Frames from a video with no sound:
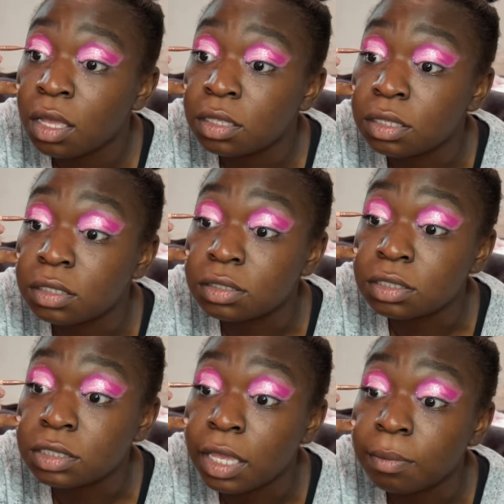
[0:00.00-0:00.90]
does the
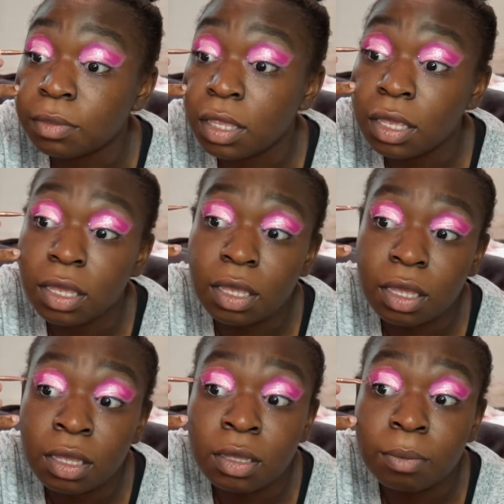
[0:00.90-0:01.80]
same thing,
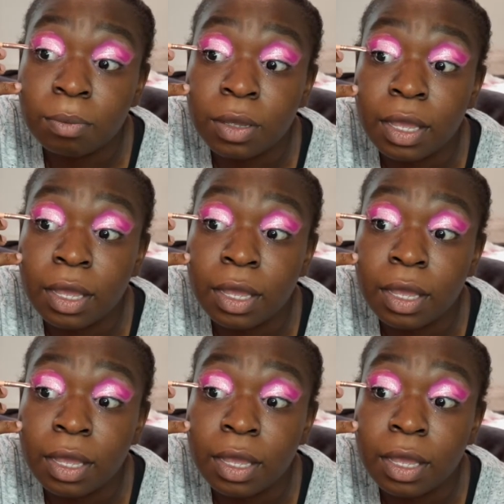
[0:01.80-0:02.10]
but